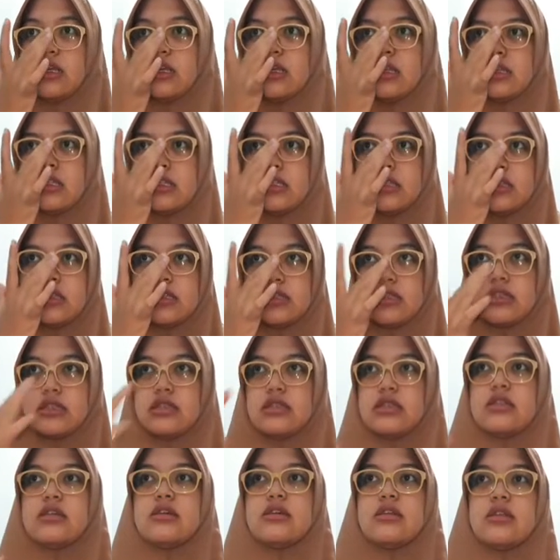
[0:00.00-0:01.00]
is
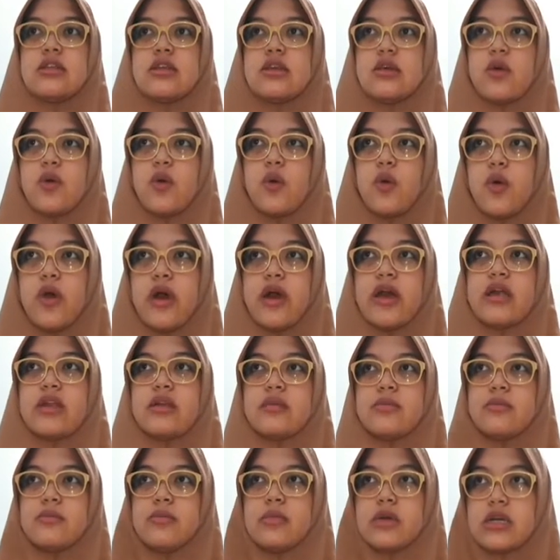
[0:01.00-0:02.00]
the
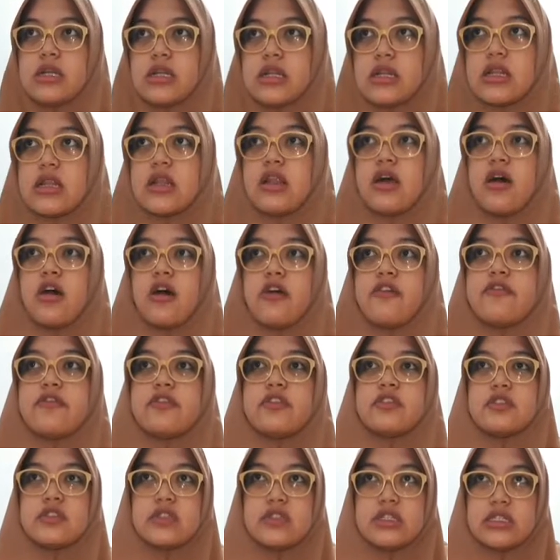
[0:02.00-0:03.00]
requirement of
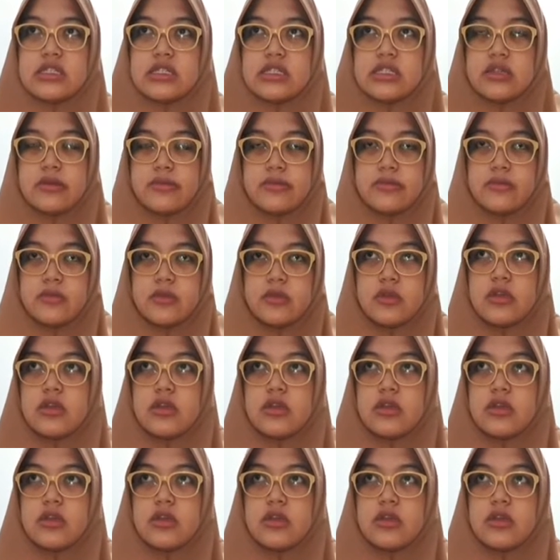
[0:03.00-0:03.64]
curriculum.